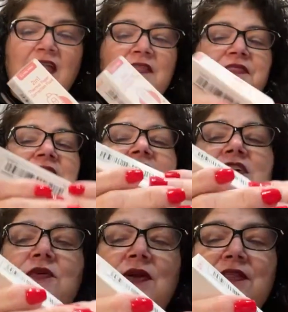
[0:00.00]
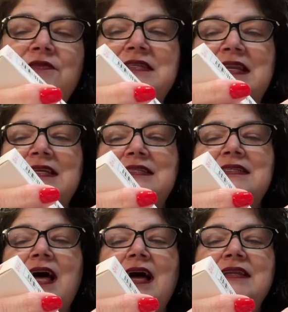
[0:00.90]
These are one of the reasons
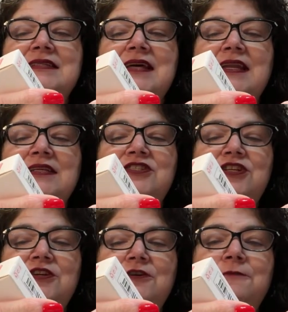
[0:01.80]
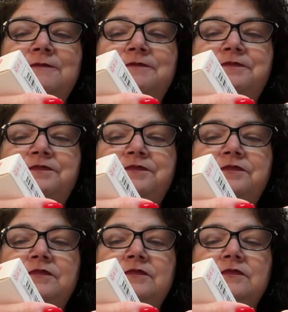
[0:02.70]
I decided to,
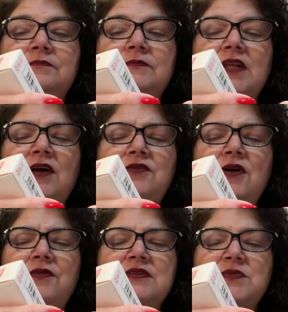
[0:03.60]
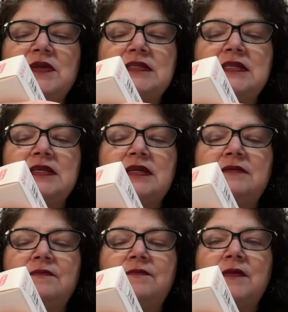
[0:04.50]
oh no, this one isn't it
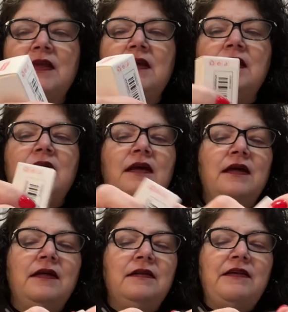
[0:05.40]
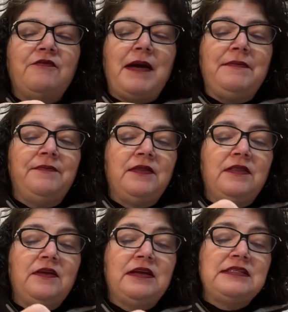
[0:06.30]
never mind.
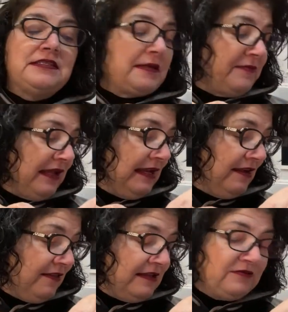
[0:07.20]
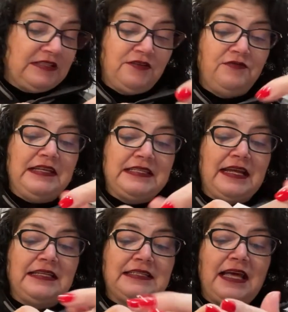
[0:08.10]
There is something in here that was the reason
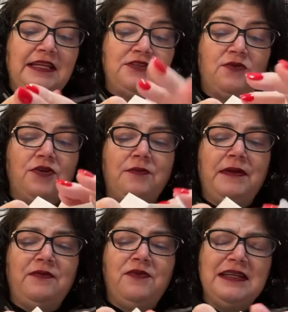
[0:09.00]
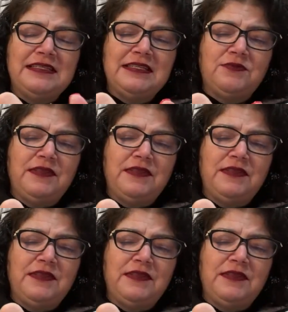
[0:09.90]
I decided to order. But what is this one?